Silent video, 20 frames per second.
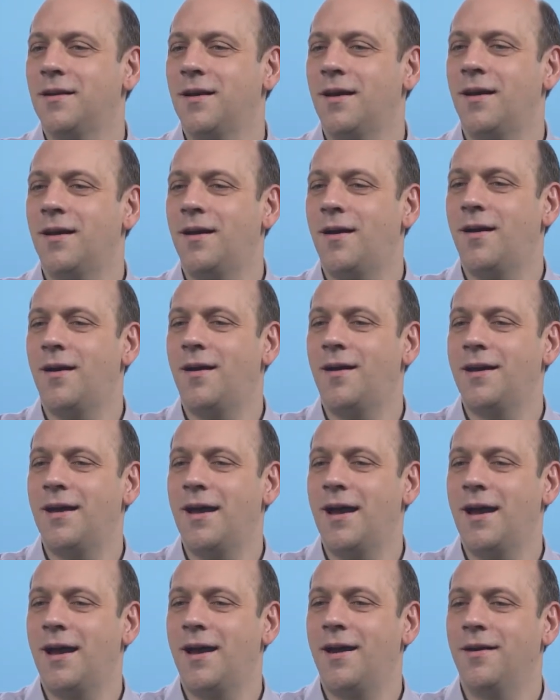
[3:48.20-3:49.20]
I
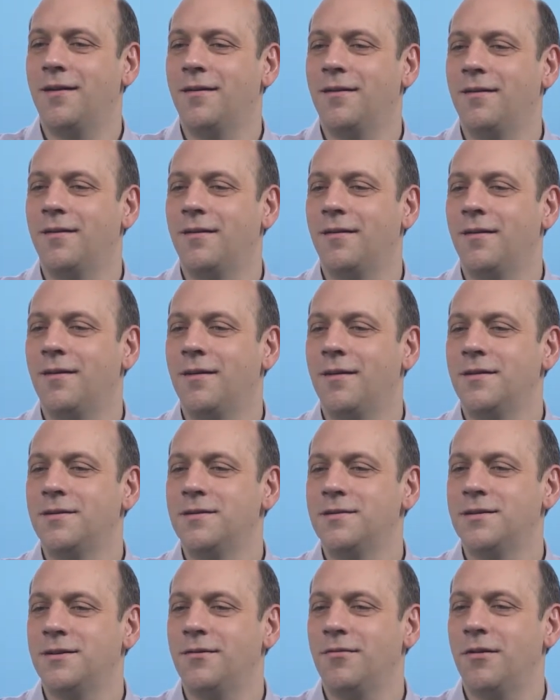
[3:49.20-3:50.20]
hat
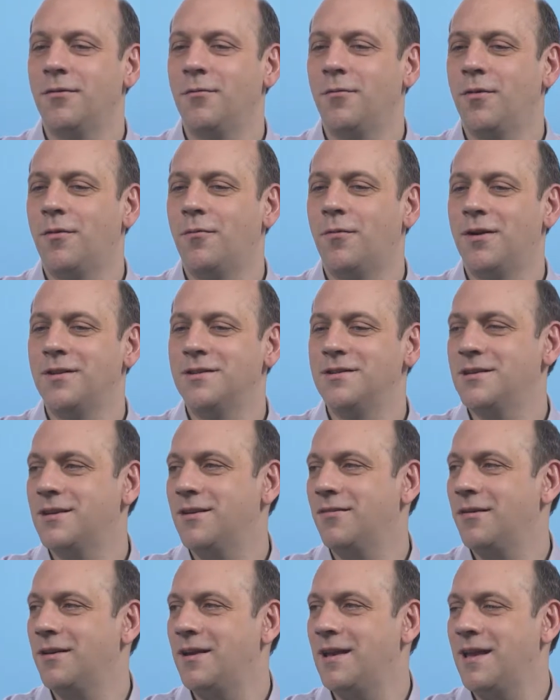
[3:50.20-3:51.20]
0, 1,
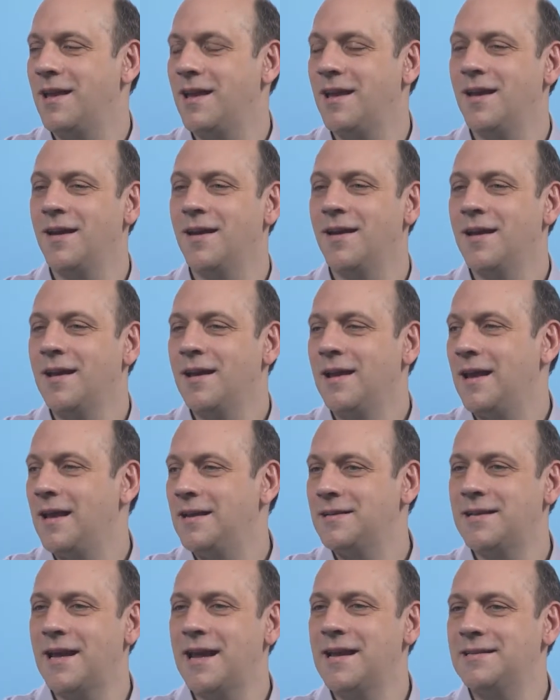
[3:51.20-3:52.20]
0 here.
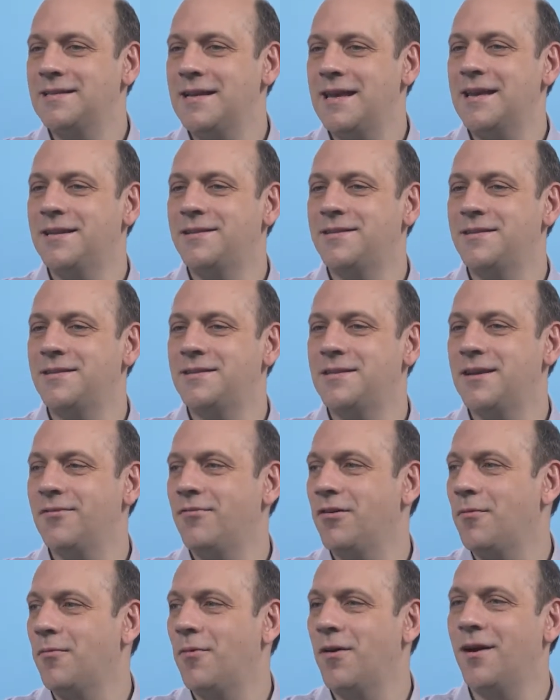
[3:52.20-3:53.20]
It takes it to
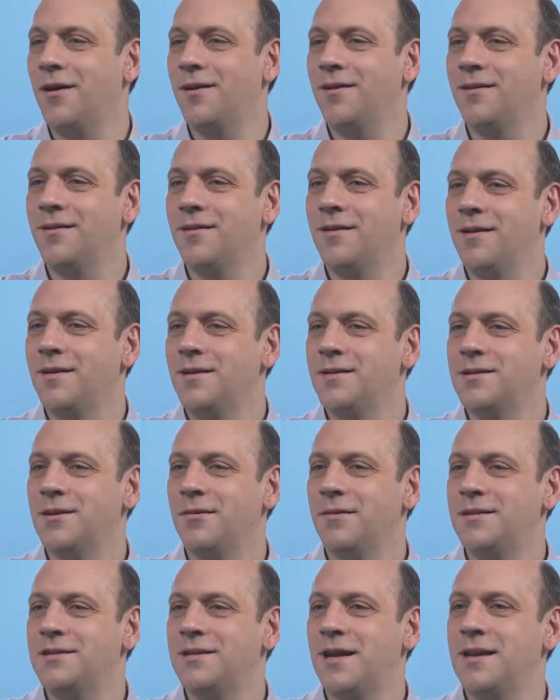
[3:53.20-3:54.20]
0, 1, so
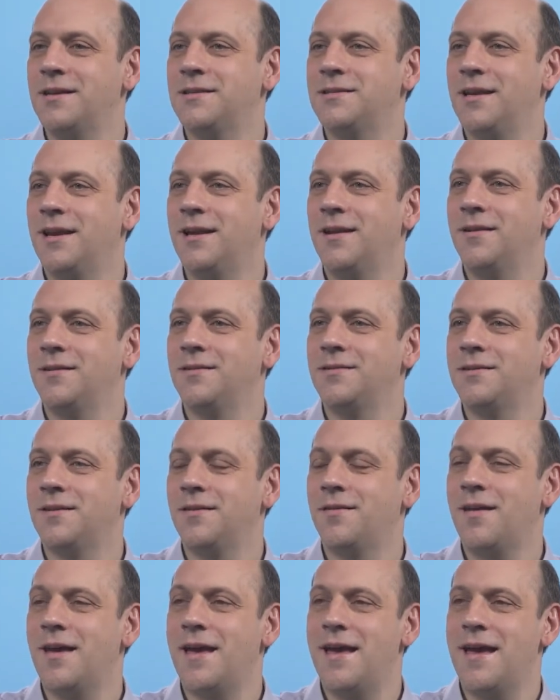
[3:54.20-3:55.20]
it takes it to
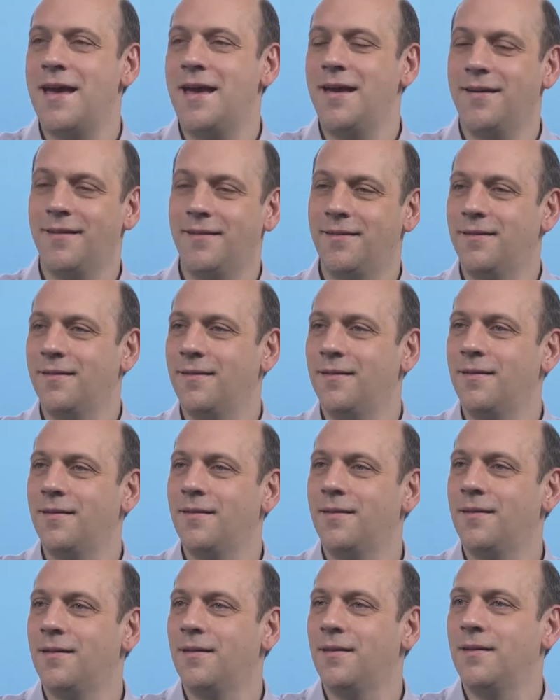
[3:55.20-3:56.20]
there.
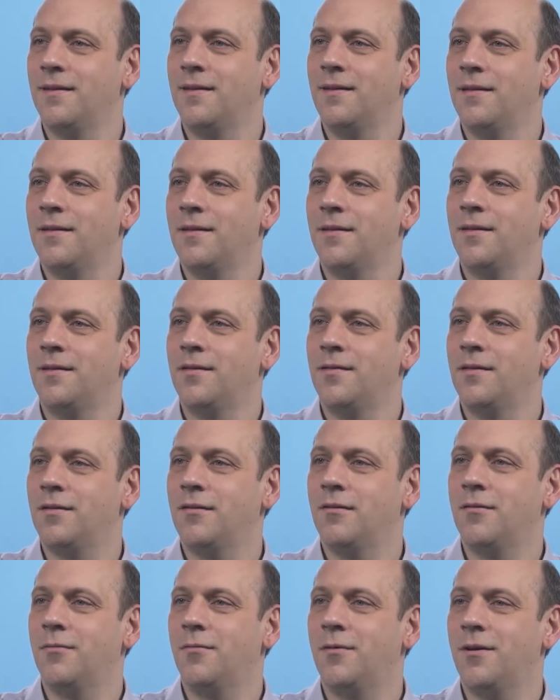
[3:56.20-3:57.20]

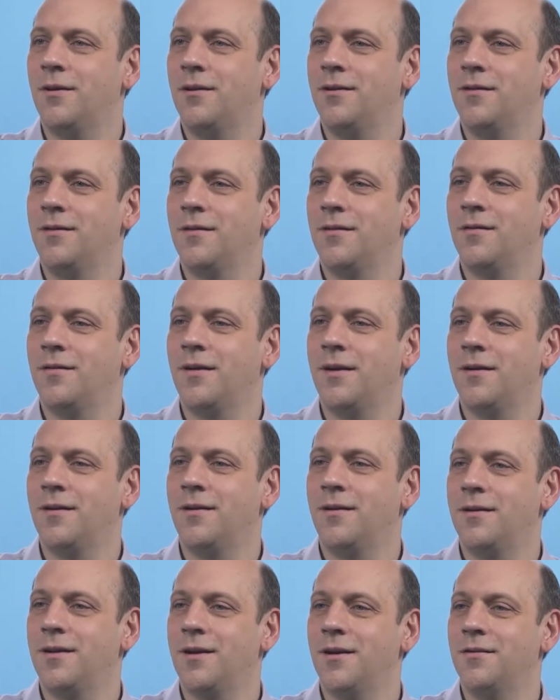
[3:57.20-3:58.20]
0, 1, that
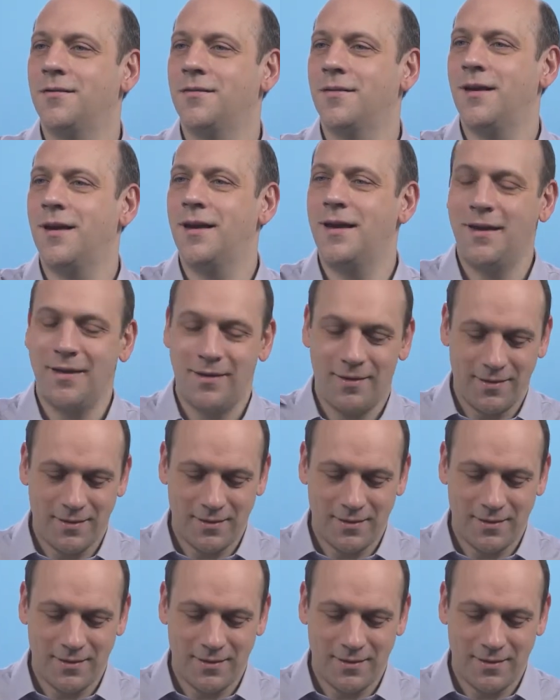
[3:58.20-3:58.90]
guy goes there.